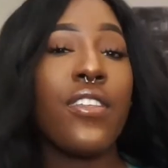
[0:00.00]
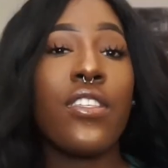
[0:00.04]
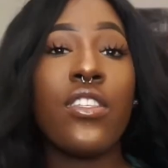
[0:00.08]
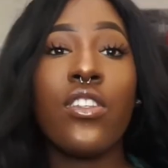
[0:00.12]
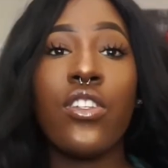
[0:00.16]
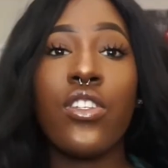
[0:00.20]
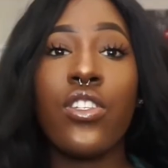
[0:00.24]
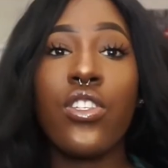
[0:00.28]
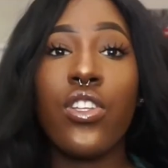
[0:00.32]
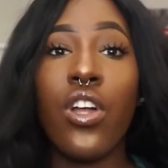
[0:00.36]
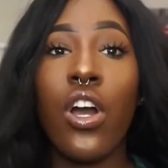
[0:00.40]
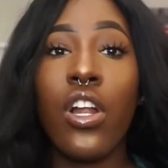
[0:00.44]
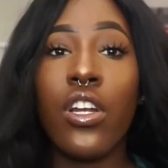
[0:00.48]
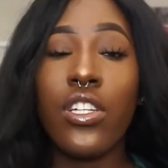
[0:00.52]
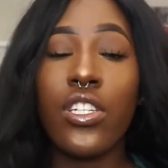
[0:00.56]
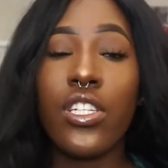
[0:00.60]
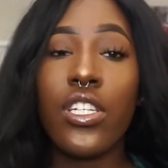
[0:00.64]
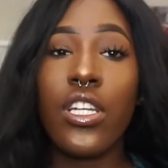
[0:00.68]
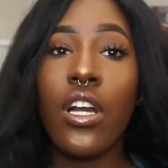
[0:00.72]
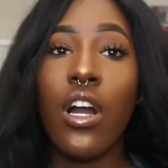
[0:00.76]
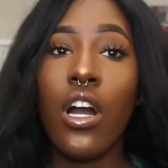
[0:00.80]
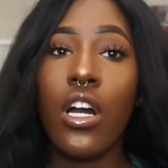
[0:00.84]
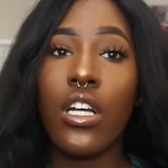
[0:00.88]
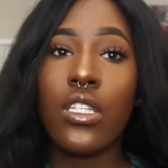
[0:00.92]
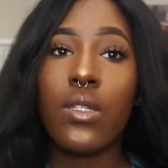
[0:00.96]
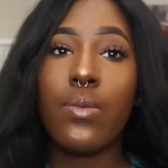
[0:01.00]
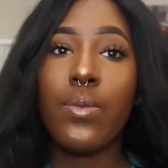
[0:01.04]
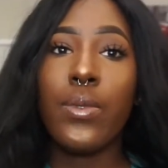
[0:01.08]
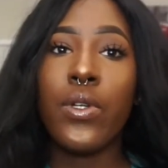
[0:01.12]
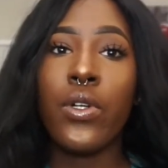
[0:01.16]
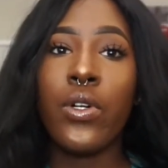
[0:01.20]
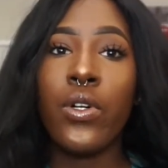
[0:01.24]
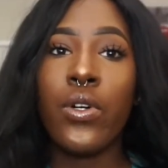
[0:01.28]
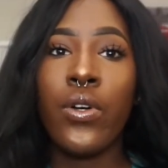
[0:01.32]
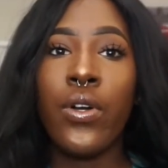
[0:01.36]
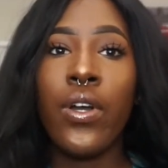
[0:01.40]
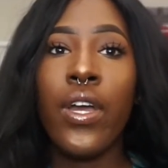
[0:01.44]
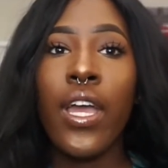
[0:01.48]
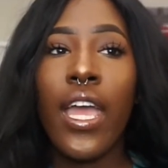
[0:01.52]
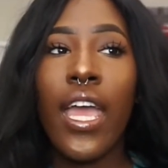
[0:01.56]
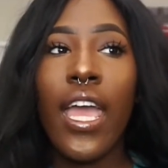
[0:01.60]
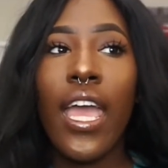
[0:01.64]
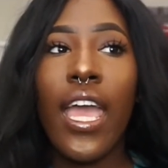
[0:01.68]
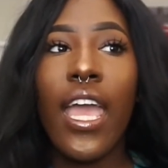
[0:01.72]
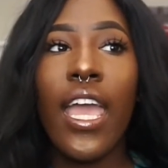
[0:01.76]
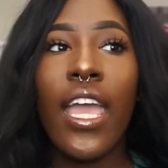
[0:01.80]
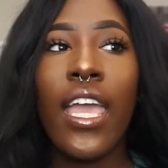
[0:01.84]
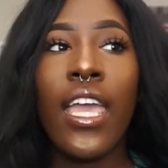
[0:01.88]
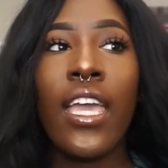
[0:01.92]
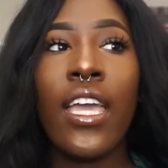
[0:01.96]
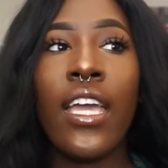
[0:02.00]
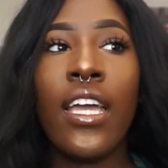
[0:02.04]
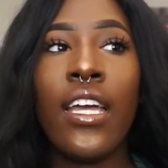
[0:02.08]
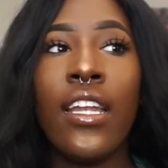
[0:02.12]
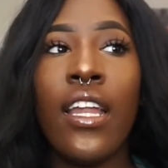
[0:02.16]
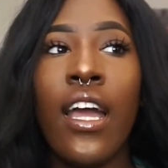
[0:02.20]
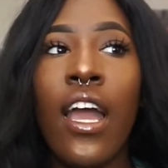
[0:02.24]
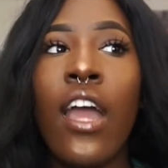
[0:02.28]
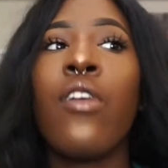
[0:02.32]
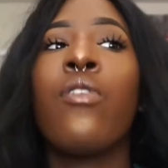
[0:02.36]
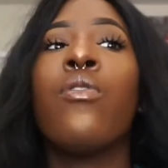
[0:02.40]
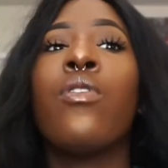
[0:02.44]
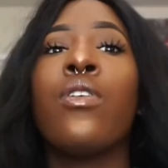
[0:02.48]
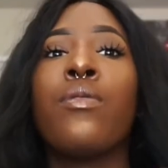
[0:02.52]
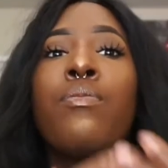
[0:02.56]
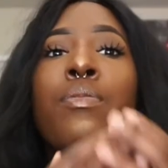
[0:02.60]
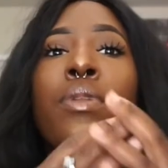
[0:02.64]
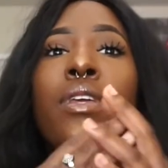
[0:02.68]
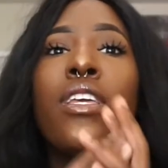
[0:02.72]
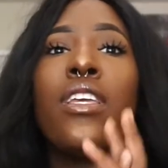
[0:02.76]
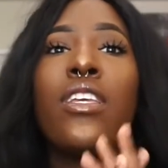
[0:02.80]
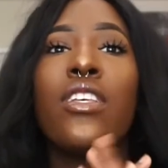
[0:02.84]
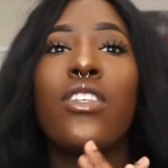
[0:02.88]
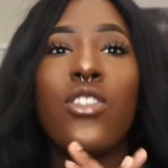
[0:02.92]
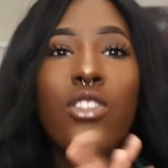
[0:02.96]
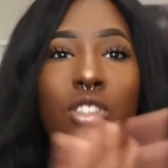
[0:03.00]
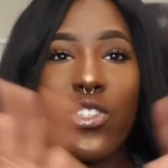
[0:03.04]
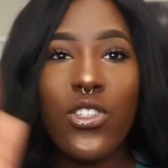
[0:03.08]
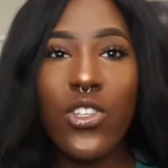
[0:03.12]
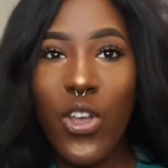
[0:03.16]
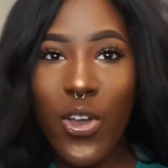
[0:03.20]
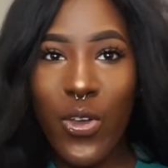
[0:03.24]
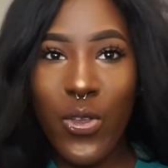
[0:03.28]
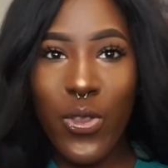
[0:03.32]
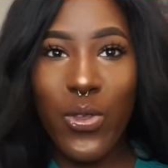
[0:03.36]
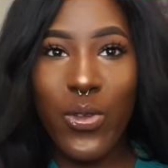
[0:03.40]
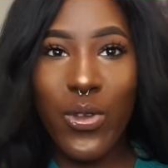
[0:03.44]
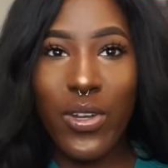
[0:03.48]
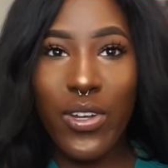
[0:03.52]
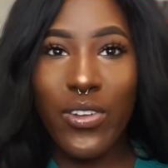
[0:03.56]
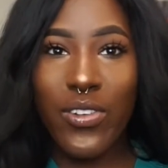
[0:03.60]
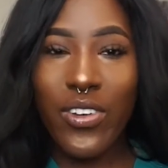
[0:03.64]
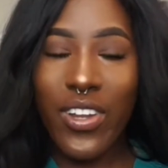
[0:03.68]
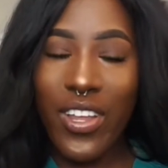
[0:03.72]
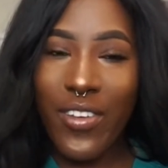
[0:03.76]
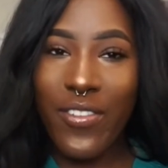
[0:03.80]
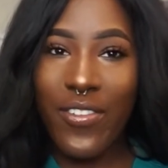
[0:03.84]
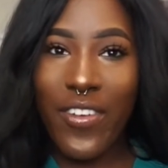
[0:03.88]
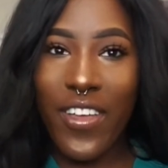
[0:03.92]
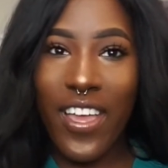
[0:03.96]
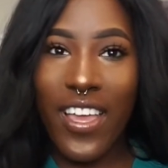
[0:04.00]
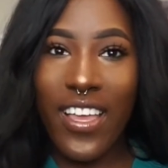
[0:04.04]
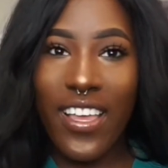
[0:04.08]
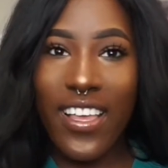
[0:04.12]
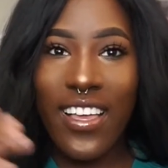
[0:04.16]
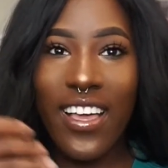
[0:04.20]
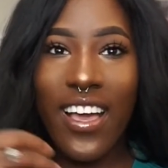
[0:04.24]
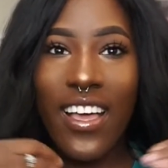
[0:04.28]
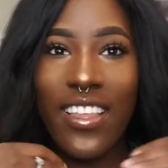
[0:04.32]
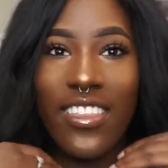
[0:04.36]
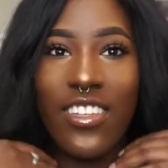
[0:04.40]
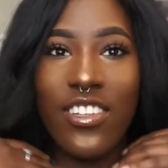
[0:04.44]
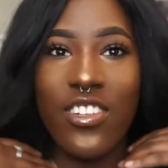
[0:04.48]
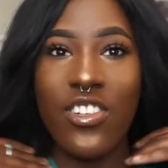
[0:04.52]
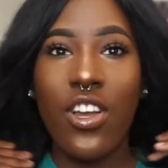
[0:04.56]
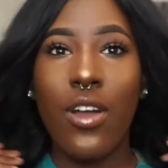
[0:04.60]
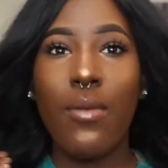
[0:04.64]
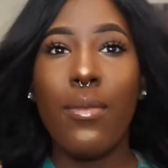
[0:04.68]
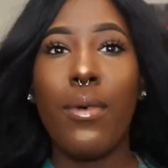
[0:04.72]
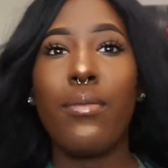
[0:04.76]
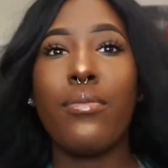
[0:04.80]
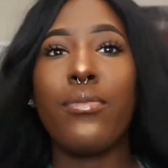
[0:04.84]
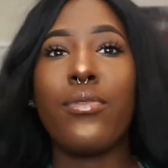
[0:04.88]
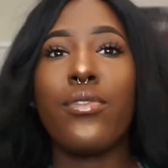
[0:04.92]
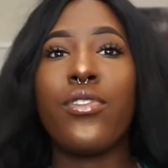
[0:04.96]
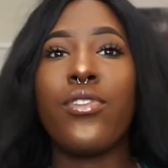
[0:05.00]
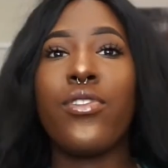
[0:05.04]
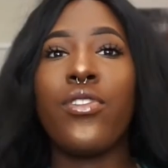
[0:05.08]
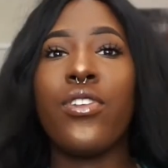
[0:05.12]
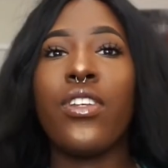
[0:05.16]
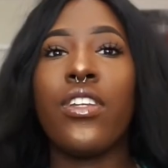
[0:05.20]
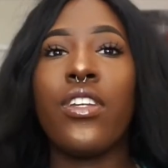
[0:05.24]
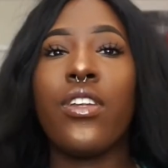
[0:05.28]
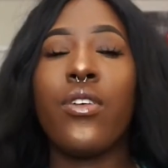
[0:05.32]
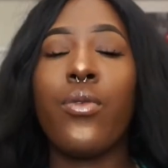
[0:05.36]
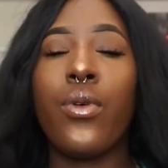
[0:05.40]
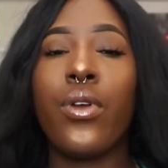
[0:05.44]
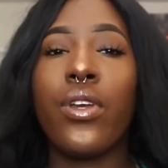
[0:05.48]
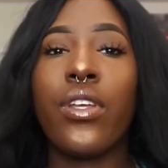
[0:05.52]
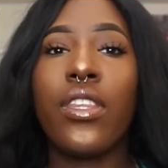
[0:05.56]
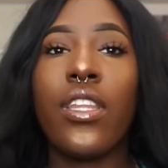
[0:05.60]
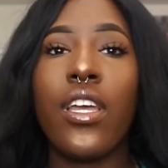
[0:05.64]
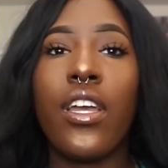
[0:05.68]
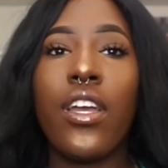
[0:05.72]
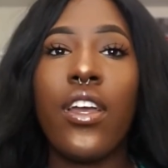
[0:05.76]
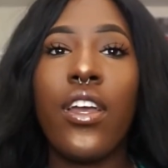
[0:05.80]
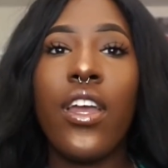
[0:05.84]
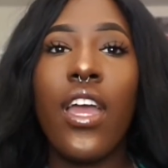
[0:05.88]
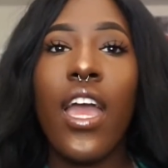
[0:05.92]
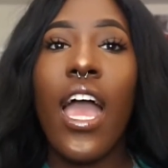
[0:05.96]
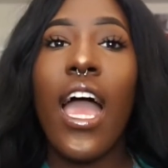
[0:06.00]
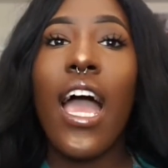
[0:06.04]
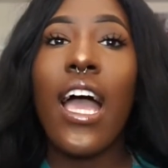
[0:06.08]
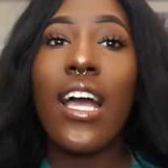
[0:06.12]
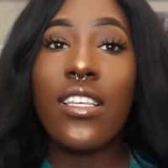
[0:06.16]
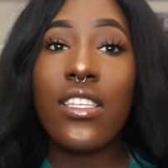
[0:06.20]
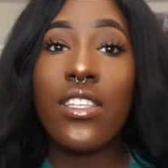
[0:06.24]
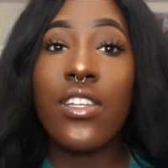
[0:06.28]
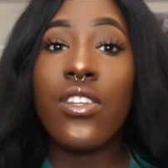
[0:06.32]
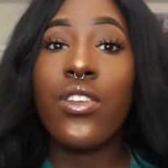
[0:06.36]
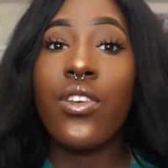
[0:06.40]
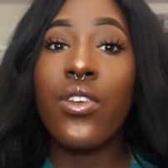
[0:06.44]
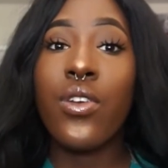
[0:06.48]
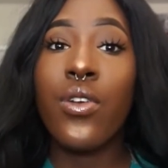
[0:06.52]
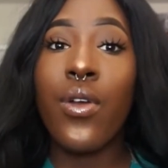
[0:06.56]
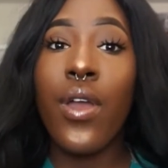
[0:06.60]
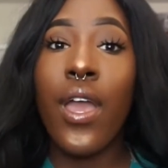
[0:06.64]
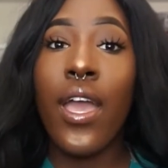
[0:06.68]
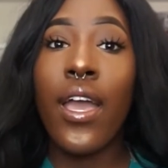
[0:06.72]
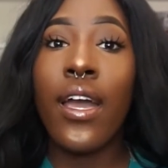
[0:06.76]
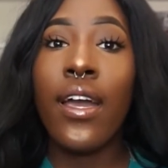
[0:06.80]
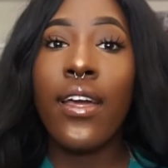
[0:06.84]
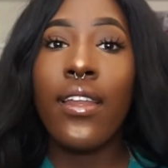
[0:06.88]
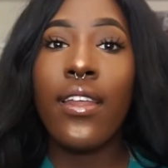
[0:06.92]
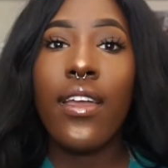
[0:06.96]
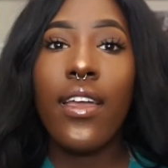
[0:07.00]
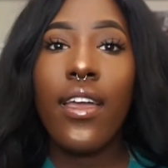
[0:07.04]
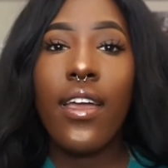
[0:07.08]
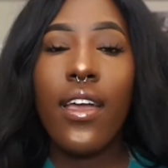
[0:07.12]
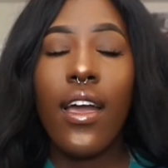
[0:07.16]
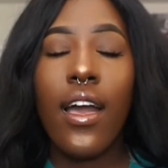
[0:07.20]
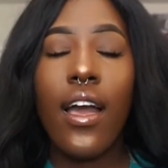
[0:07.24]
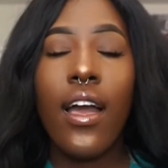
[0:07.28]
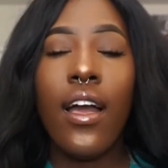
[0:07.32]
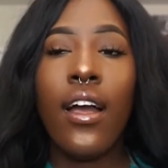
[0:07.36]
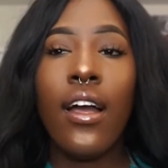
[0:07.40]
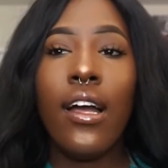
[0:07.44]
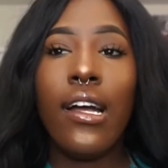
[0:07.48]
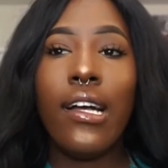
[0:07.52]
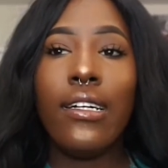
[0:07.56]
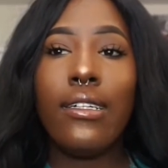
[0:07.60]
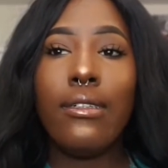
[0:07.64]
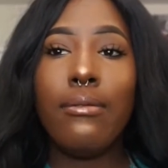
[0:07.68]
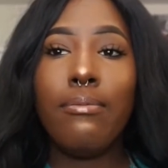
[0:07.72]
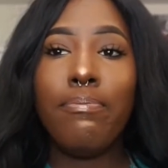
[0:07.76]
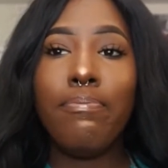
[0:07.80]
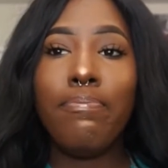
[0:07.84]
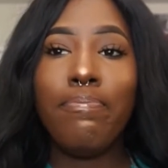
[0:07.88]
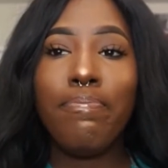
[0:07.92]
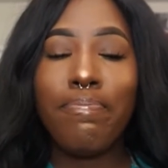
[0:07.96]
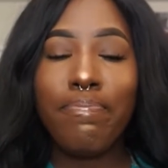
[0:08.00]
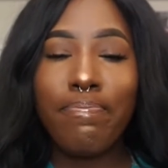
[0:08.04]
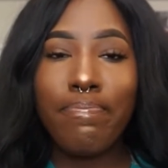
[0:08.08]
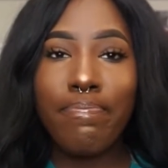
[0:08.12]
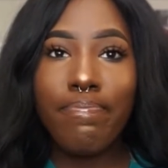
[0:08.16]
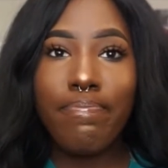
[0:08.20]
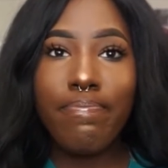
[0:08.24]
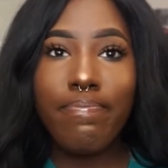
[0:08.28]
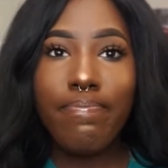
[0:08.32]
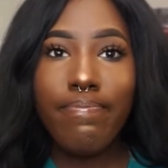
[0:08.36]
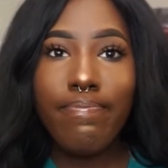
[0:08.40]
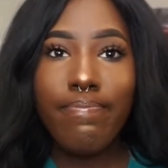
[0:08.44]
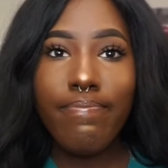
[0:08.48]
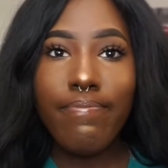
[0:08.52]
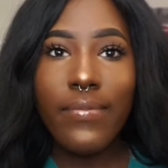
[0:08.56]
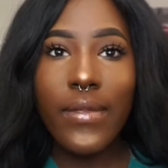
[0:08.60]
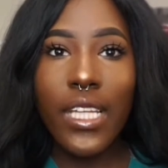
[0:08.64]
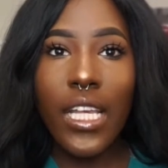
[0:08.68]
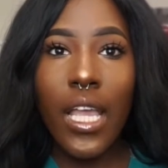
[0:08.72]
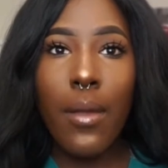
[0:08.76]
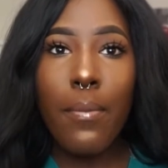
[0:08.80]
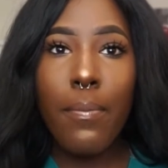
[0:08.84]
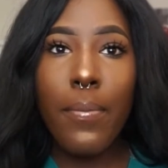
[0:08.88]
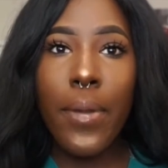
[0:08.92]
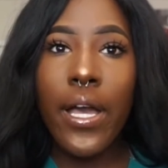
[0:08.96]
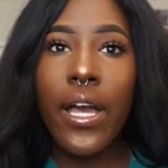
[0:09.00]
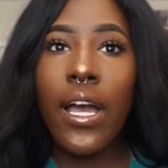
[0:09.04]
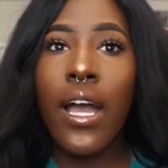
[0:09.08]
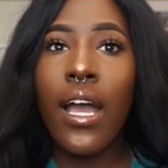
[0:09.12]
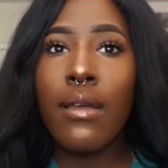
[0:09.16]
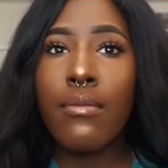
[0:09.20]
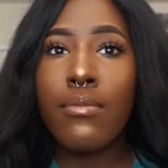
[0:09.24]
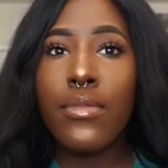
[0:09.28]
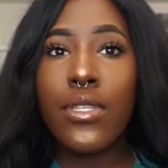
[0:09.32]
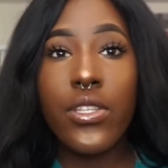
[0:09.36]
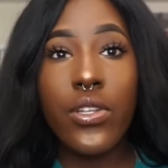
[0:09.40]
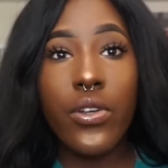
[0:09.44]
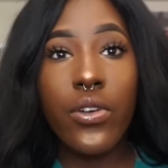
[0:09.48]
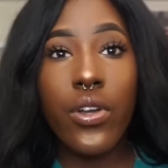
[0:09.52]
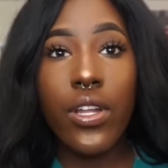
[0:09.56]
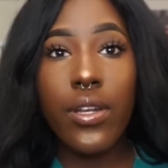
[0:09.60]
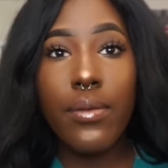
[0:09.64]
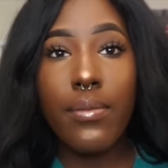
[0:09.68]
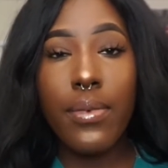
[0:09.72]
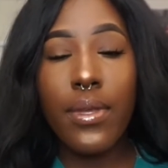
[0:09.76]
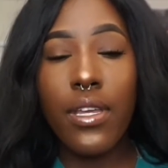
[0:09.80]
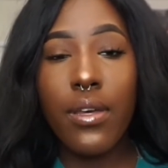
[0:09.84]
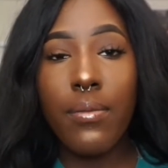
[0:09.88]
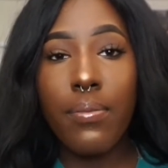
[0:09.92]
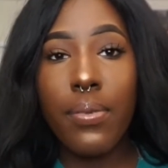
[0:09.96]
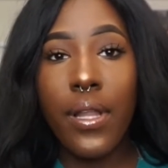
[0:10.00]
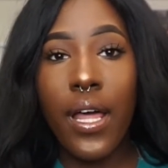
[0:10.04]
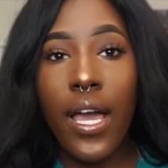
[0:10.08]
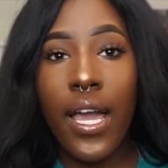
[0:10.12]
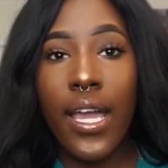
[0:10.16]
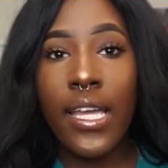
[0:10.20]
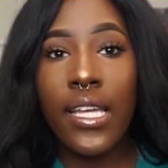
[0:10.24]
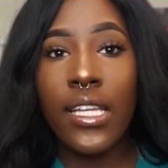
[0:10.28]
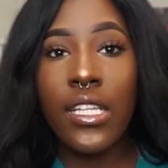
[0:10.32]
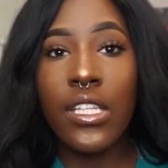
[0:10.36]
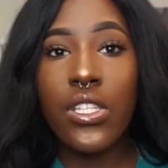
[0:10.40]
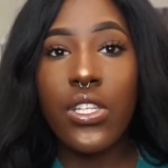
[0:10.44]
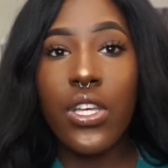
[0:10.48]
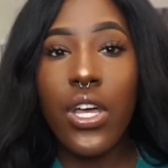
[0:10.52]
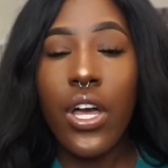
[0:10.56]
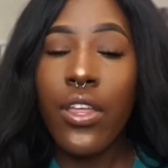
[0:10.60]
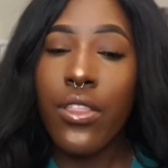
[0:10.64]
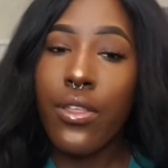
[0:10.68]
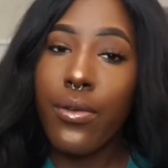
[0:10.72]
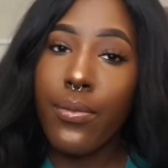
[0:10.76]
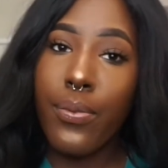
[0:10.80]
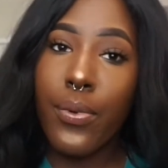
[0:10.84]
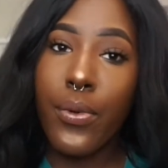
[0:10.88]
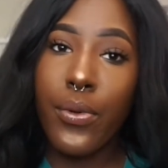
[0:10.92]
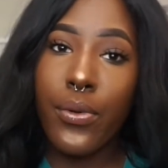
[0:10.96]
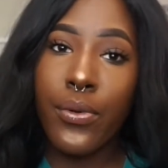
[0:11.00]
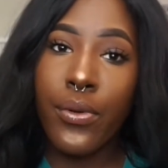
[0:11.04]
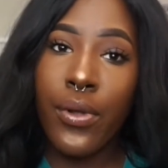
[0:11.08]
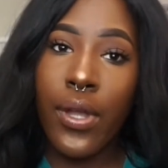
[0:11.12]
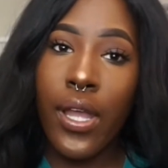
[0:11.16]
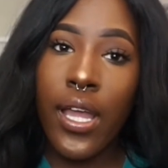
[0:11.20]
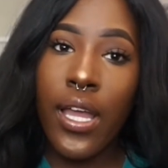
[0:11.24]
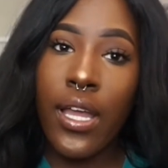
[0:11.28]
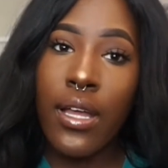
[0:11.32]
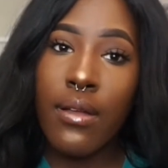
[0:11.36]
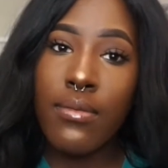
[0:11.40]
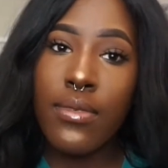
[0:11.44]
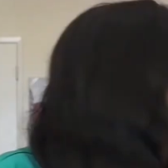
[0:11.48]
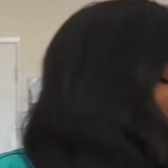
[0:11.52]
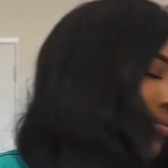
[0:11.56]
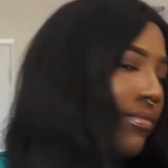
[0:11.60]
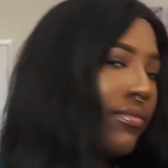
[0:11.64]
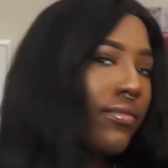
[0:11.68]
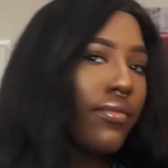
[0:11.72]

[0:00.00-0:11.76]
an astonishing hospital, and I would be so thrilled if I got the job opportunity to work there as a new grad. But I'm still going to be applying to other programs.